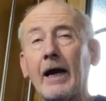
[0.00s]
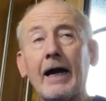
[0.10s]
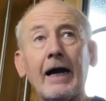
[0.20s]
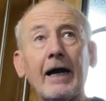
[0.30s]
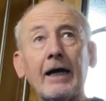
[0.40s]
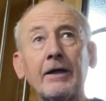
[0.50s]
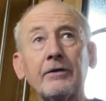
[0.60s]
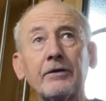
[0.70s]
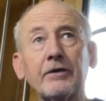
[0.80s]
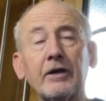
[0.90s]

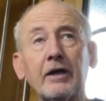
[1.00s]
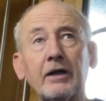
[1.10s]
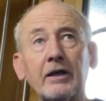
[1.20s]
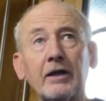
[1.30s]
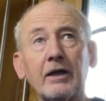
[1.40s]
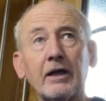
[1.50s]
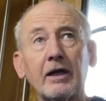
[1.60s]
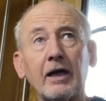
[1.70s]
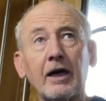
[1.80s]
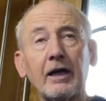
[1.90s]
and I
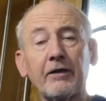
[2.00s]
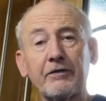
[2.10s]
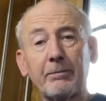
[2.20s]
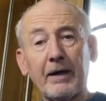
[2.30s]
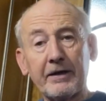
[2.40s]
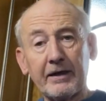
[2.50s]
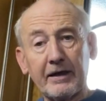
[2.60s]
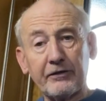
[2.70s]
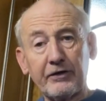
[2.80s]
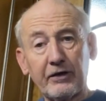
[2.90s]
left a pad in
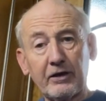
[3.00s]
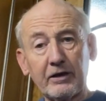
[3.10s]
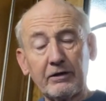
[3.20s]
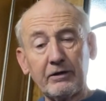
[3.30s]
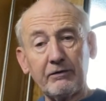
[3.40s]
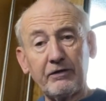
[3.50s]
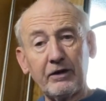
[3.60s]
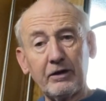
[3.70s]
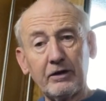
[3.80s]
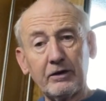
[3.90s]
last night
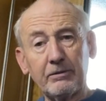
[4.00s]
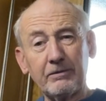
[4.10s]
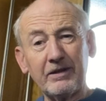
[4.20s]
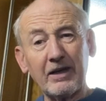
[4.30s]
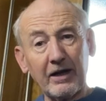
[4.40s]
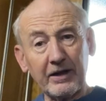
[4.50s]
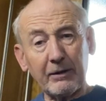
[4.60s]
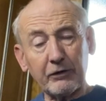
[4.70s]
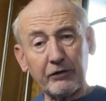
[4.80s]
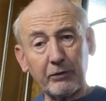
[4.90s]
for 9
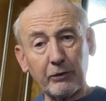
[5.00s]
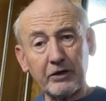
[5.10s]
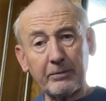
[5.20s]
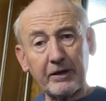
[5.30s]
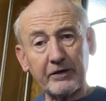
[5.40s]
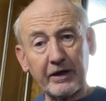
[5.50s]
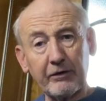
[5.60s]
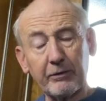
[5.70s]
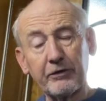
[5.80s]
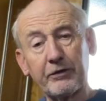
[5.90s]
hours from going to bed to get
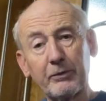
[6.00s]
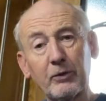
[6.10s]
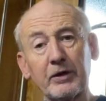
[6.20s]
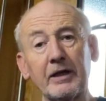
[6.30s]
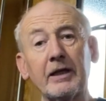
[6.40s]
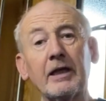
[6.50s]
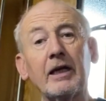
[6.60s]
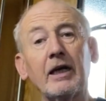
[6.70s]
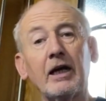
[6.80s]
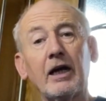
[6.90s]
up this morning.
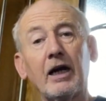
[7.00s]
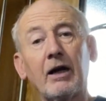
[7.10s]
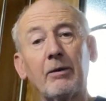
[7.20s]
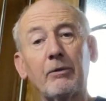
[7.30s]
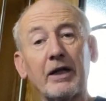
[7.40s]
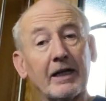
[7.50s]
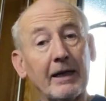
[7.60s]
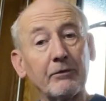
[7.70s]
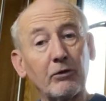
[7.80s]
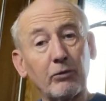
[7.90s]
When I
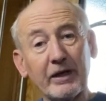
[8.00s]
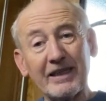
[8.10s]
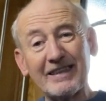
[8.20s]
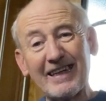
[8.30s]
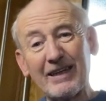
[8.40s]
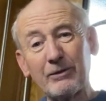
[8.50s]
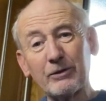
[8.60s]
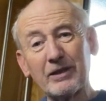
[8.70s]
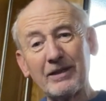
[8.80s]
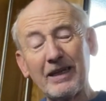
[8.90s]
came to wring it
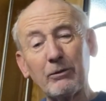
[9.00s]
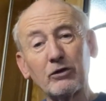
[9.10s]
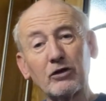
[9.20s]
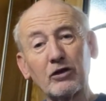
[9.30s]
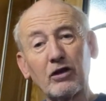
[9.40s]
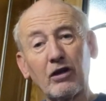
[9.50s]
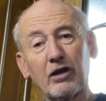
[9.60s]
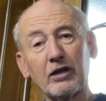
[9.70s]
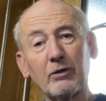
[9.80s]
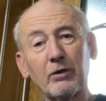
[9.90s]
out, it was just
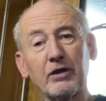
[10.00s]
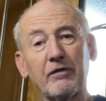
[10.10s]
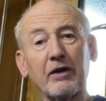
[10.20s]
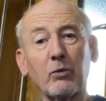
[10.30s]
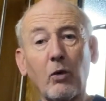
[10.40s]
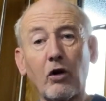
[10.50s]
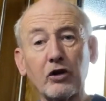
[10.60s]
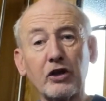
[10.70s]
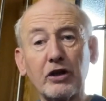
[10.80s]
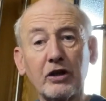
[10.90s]
like when you've had a
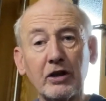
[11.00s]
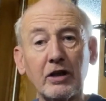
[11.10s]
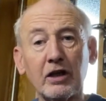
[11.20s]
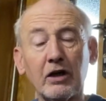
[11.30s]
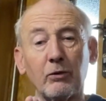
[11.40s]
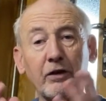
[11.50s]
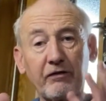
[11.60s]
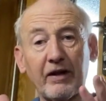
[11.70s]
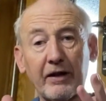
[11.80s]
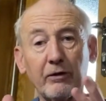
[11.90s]
wash with a
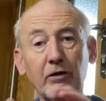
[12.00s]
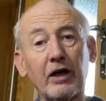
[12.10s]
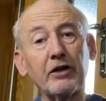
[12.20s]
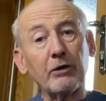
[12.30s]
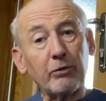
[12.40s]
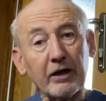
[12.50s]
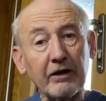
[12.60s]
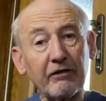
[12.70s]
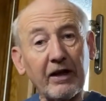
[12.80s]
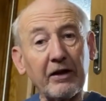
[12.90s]
flannel and you wring
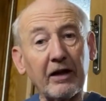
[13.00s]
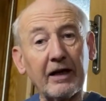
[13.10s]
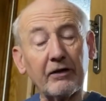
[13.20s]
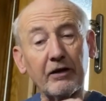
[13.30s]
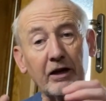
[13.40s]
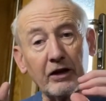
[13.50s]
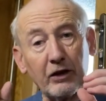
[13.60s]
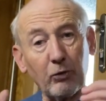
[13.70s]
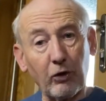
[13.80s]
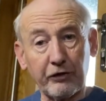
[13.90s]
your flannel out,
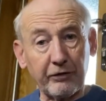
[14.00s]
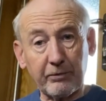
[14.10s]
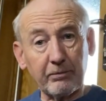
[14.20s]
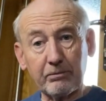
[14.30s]
there wasn't